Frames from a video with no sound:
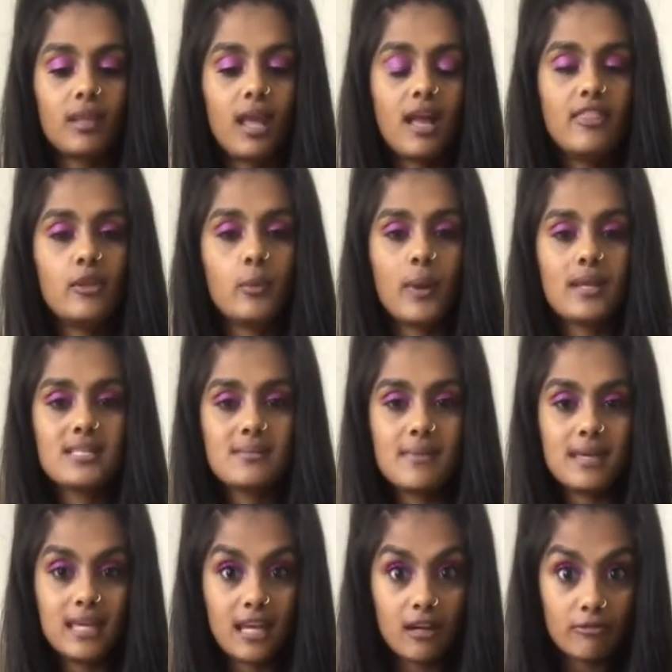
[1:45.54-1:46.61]
And the way to
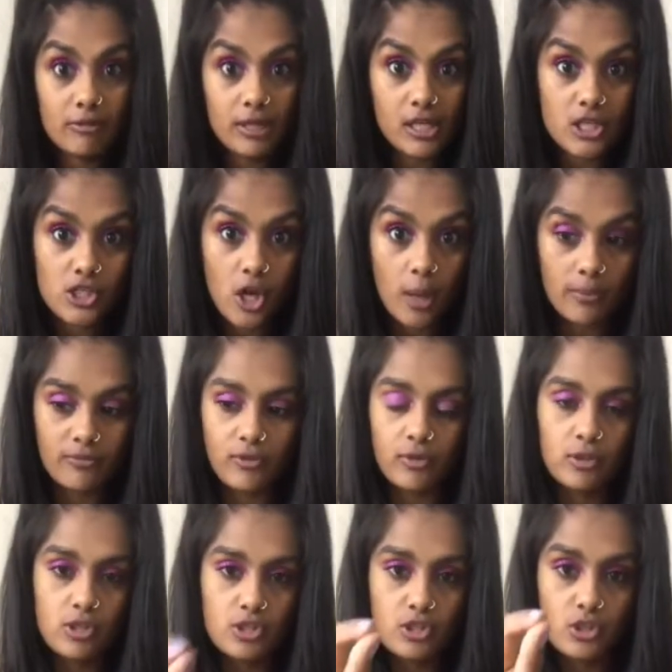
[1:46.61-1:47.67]
make it a really sharp
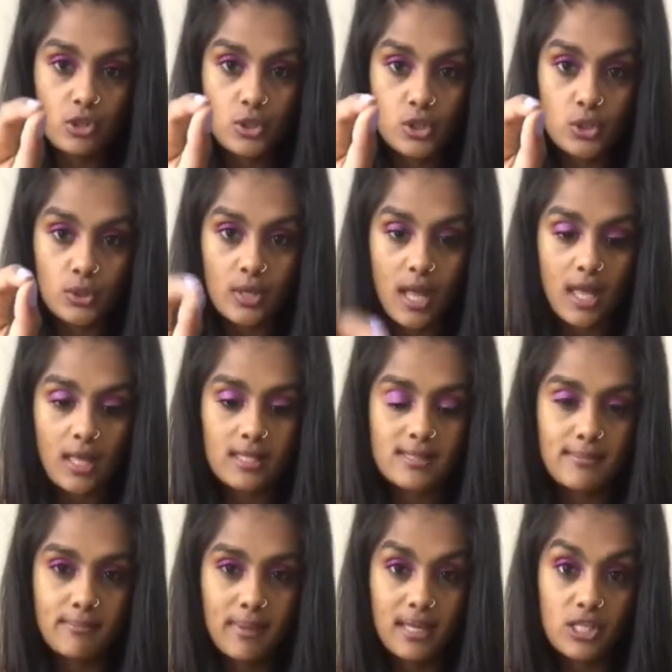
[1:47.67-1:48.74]
fold is to use your nails
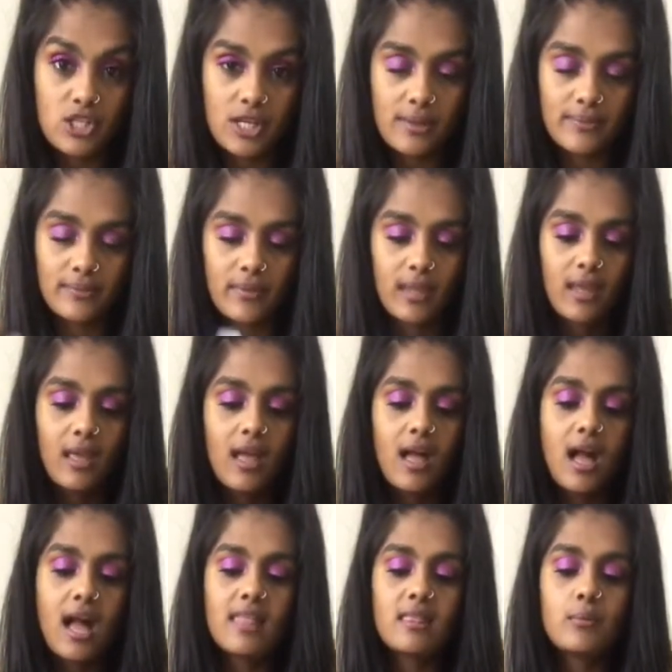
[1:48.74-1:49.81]
and pinch it.
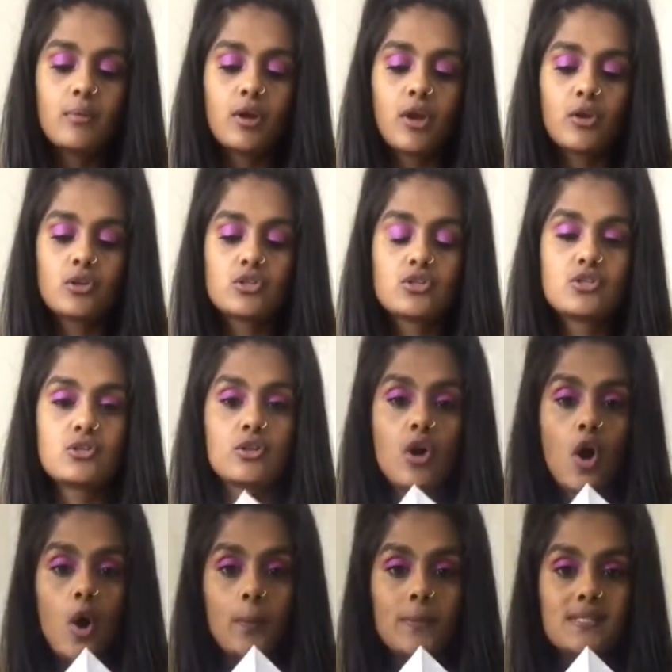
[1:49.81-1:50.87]
And then we're going to do the
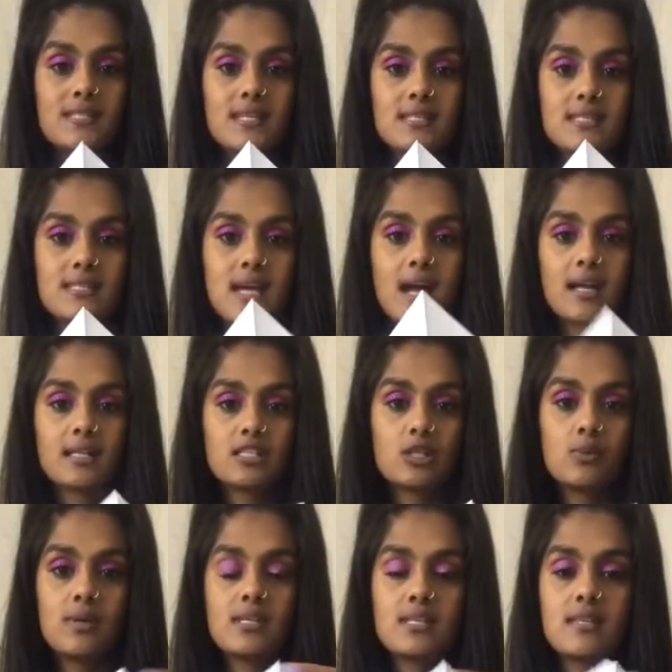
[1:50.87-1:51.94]
opposite side. So
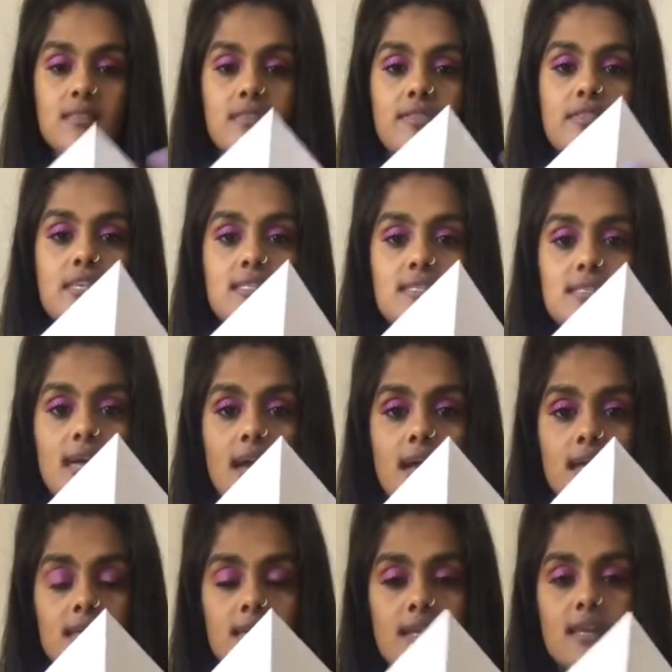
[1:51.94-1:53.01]
we did this
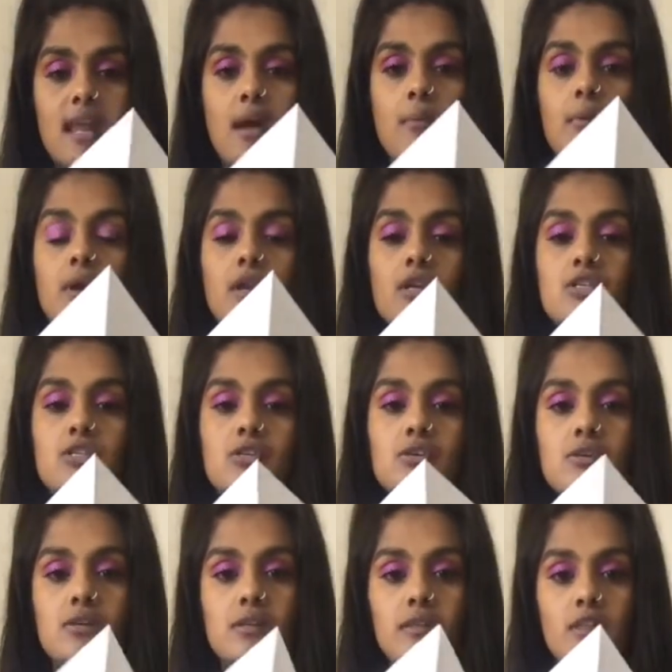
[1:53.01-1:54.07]
side, and now we're going to do
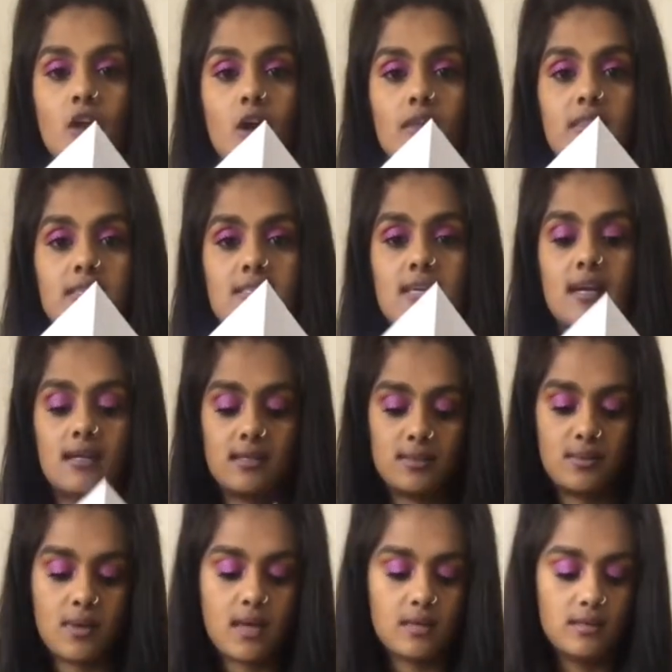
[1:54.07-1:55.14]
the other side as
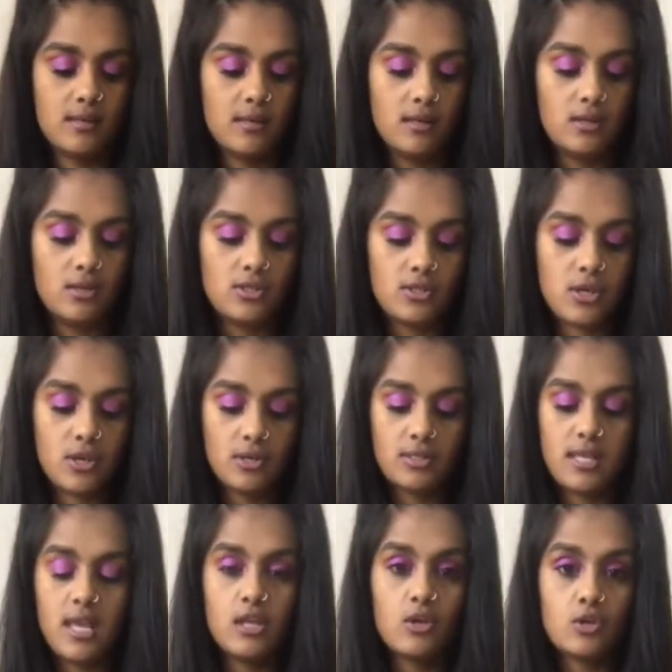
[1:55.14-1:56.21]
well. So,
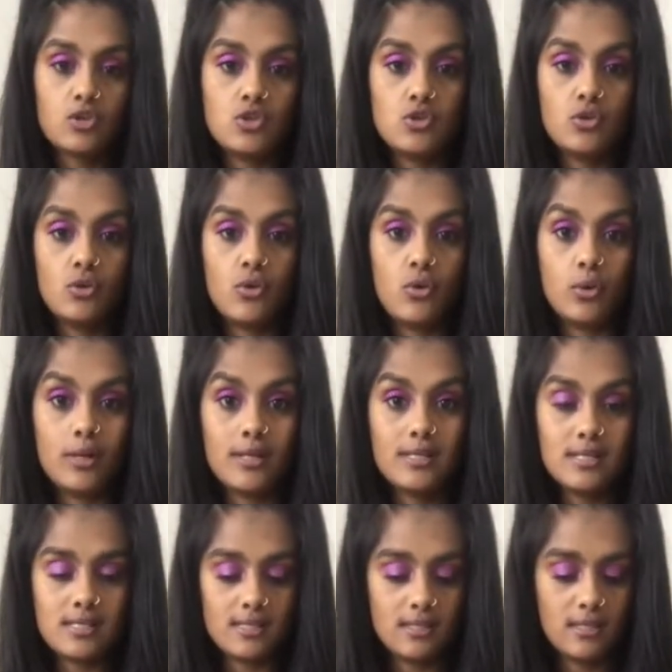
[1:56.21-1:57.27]
take your two corners,
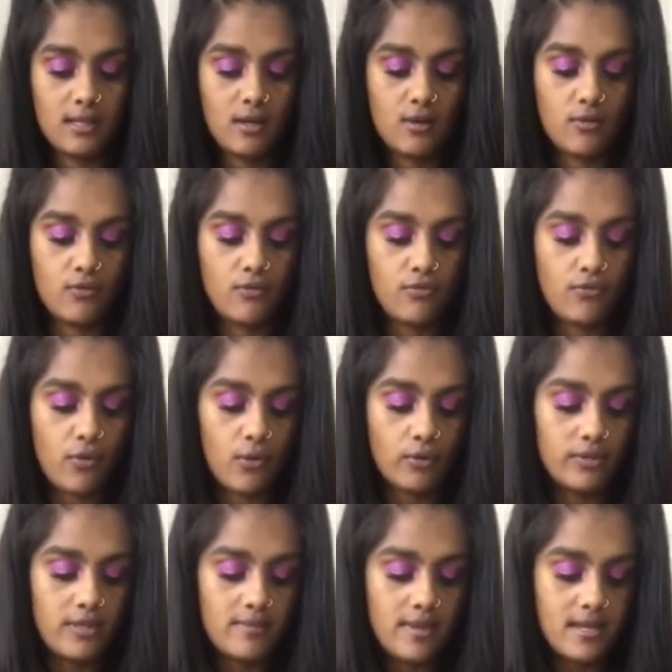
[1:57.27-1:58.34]

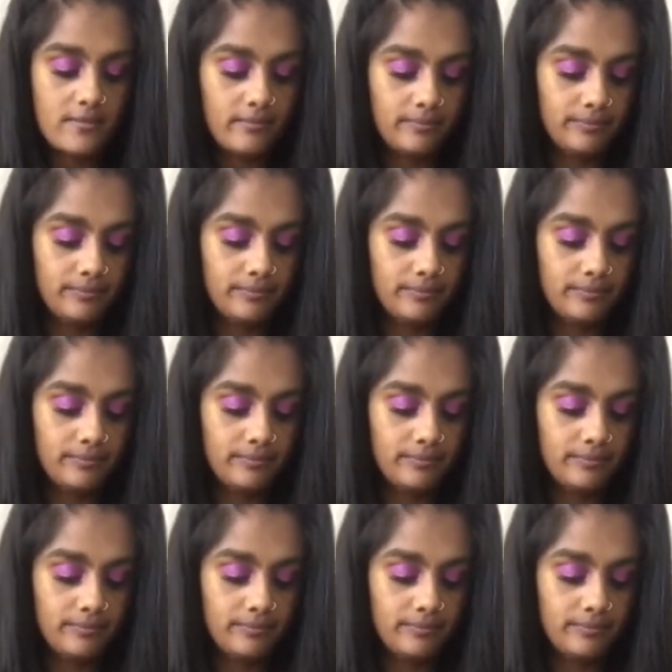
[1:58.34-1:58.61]
fold them in.